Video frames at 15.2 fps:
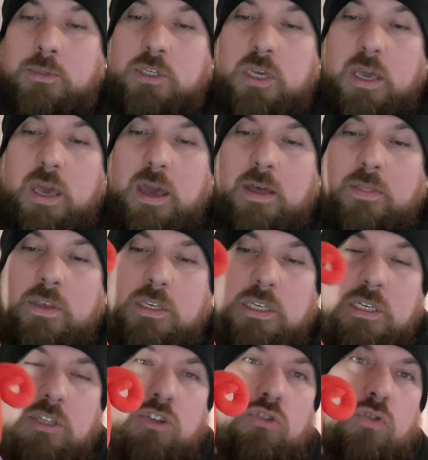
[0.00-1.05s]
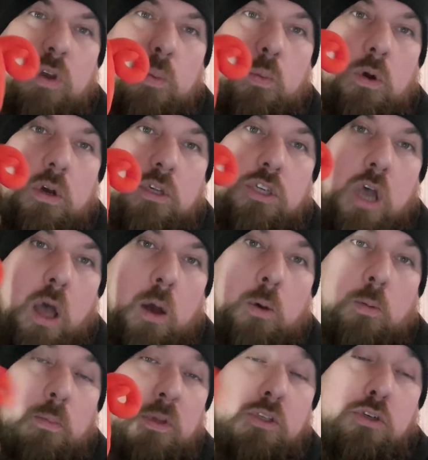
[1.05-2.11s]
So yeah, this is DreamWorks
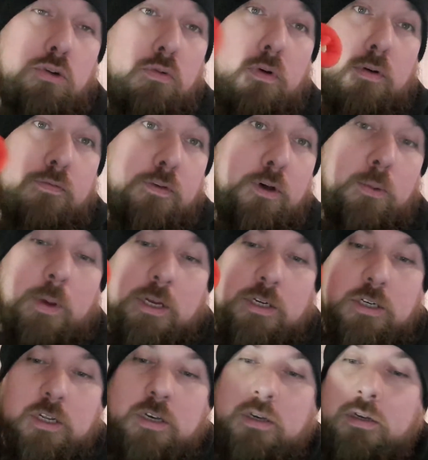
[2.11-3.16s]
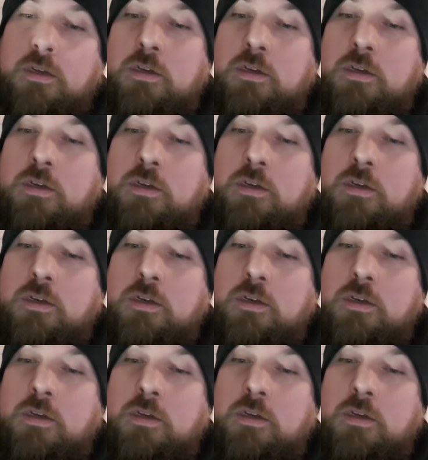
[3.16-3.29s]
Home. It's an alright film actually.